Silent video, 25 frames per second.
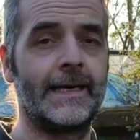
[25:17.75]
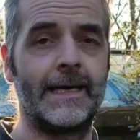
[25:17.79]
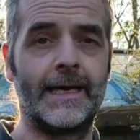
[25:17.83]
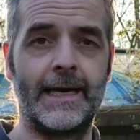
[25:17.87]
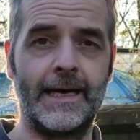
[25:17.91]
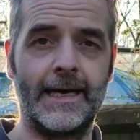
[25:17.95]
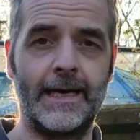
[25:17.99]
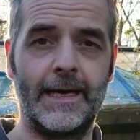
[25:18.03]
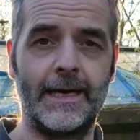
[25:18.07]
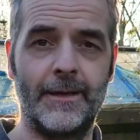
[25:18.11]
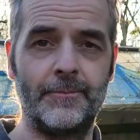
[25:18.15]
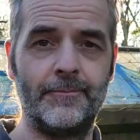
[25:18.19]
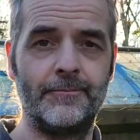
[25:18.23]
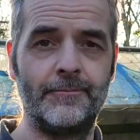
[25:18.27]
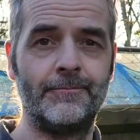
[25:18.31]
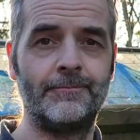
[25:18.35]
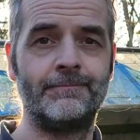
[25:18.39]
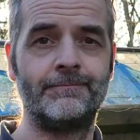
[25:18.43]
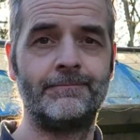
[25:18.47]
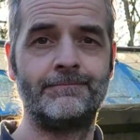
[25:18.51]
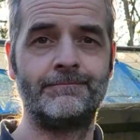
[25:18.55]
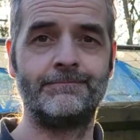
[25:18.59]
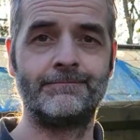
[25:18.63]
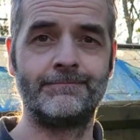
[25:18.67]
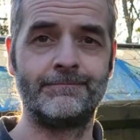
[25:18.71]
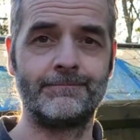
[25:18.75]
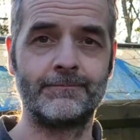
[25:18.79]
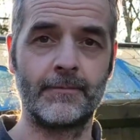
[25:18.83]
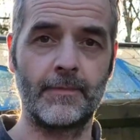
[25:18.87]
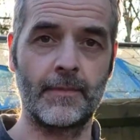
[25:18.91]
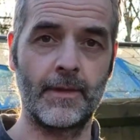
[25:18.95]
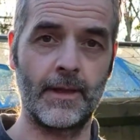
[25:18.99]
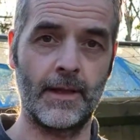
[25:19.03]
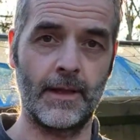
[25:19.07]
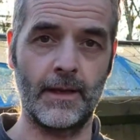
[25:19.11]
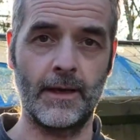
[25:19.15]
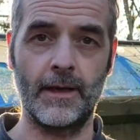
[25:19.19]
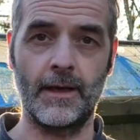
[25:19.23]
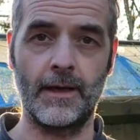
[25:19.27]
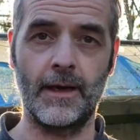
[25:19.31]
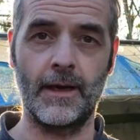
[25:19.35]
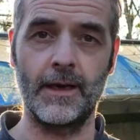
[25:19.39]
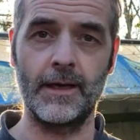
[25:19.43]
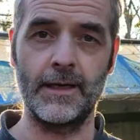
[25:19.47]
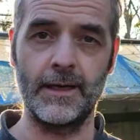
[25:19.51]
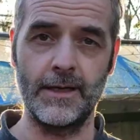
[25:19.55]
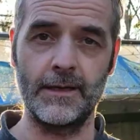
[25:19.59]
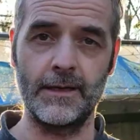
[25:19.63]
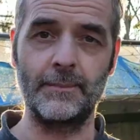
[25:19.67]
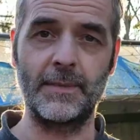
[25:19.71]
I
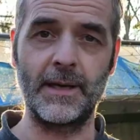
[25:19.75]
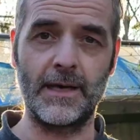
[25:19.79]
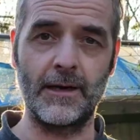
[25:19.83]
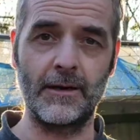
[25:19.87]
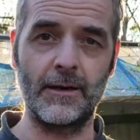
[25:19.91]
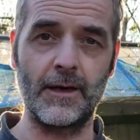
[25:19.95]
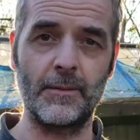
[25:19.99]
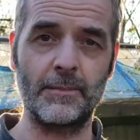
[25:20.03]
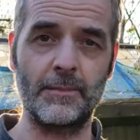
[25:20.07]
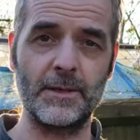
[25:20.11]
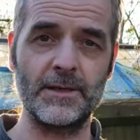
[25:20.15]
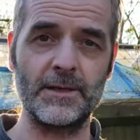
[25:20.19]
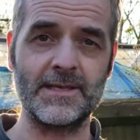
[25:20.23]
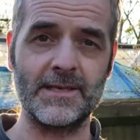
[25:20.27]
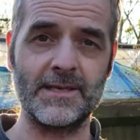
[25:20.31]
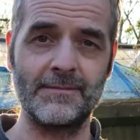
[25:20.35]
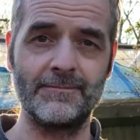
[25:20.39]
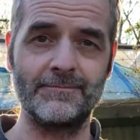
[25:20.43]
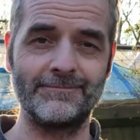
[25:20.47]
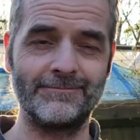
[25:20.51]
need a bigger loppers.